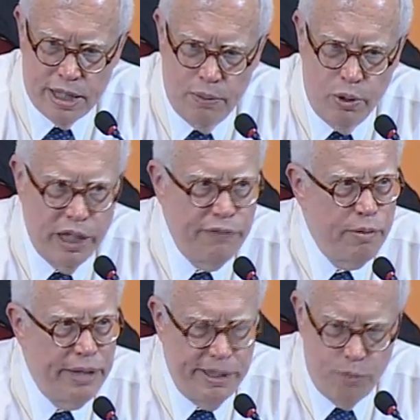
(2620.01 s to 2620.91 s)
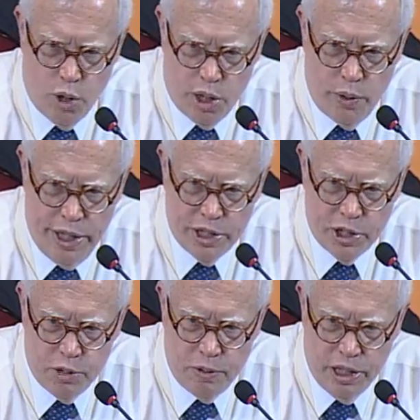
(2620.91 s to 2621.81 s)
I won't give you many more
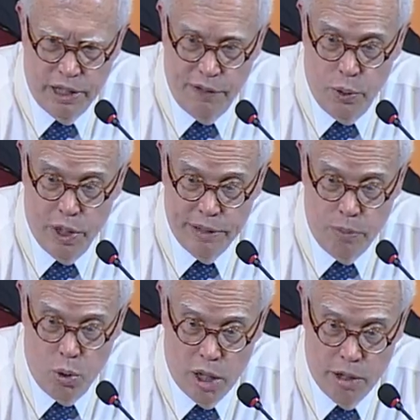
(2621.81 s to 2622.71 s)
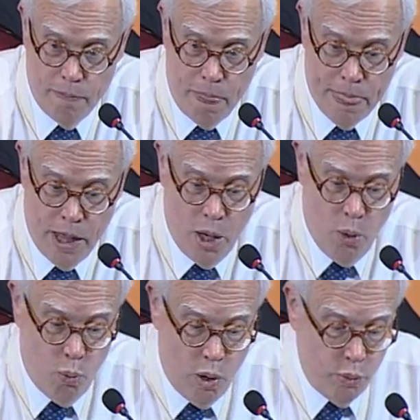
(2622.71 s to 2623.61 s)
equations, but I'll give you one more.
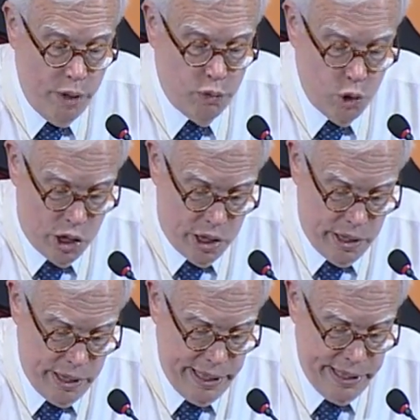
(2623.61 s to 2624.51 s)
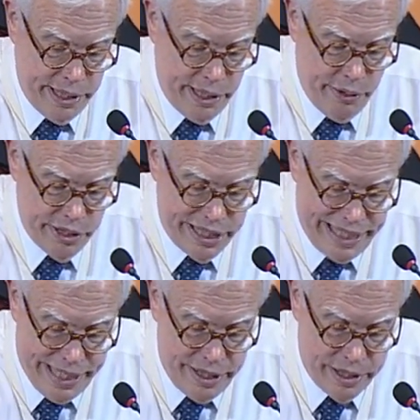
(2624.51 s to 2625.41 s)
What we've learned is that there are
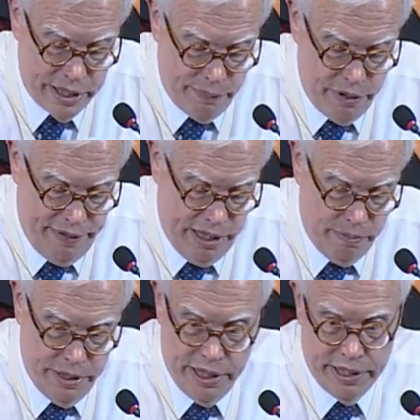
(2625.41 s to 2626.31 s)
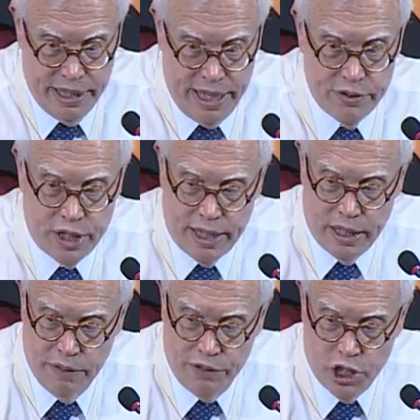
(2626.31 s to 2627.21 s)
stages of development in the life
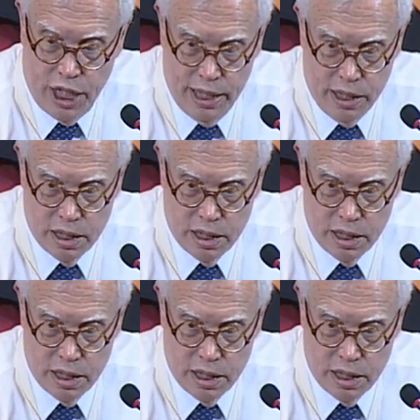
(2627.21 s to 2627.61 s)
cycle of a child.